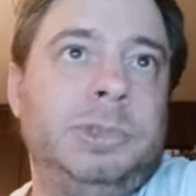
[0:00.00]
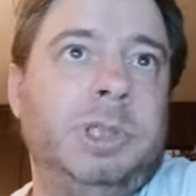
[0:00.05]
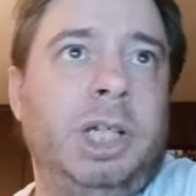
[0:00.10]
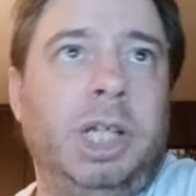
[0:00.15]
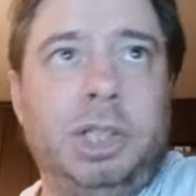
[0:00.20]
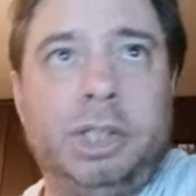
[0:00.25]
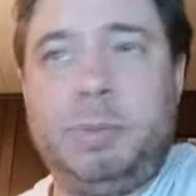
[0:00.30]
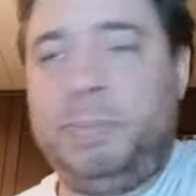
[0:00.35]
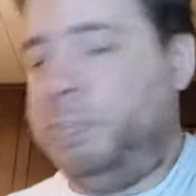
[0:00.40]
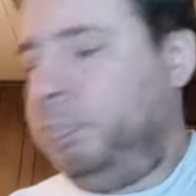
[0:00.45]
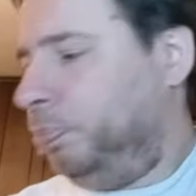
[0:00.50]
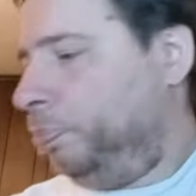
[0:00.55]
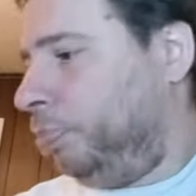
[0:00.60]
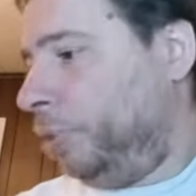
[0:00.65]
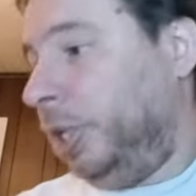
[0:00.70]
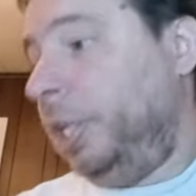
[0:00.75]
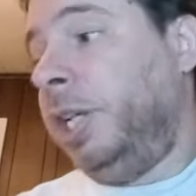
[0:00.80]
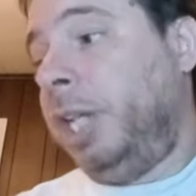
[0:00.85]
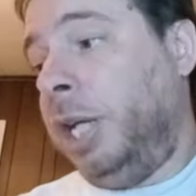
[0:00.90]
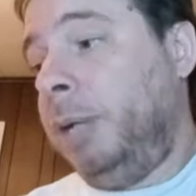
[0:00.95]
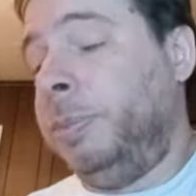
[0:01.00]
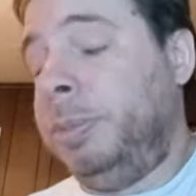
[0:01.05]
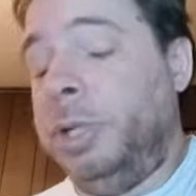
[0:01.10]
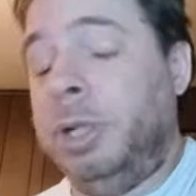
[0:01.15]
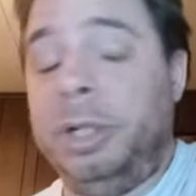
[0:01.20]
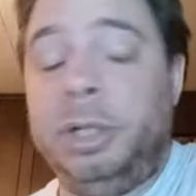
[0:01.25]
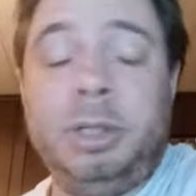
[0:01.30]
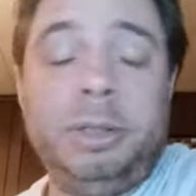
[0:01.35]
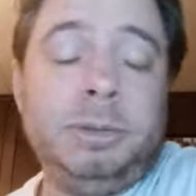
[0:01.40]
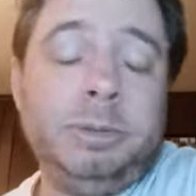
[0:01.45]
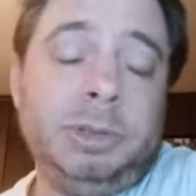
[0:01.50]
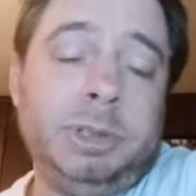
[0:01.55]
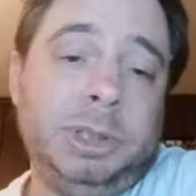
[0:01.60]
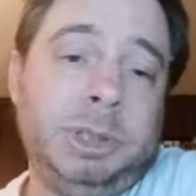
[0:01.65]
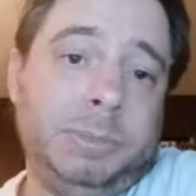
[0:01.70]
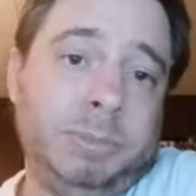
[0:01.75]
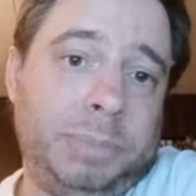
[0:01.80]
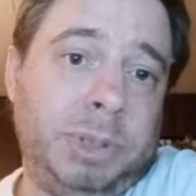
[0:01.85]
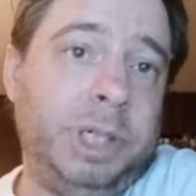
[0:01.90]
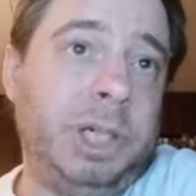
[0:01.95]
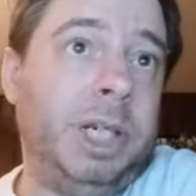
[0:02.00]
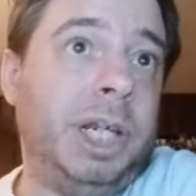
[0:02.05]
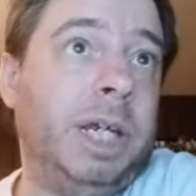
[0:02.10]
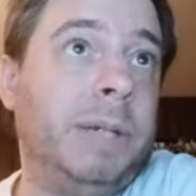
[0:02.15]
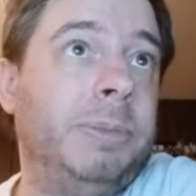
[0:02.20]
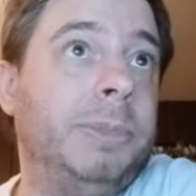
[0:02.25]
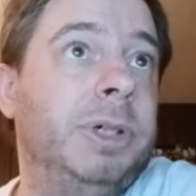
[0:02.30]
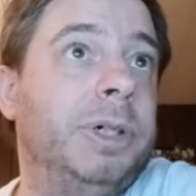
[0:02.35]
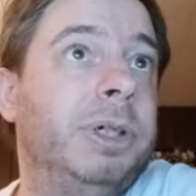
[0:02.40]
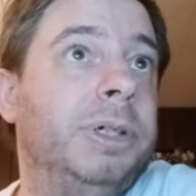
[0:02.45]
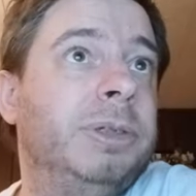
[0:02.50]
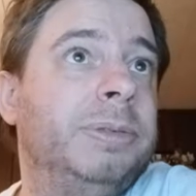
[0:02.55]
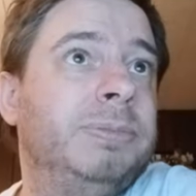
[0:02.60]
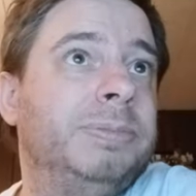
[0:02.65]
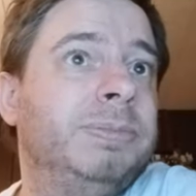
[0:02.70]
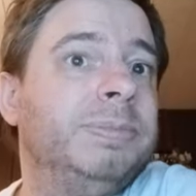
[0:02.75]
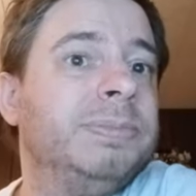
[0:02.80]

It's pretty damn good. Pretty damn good.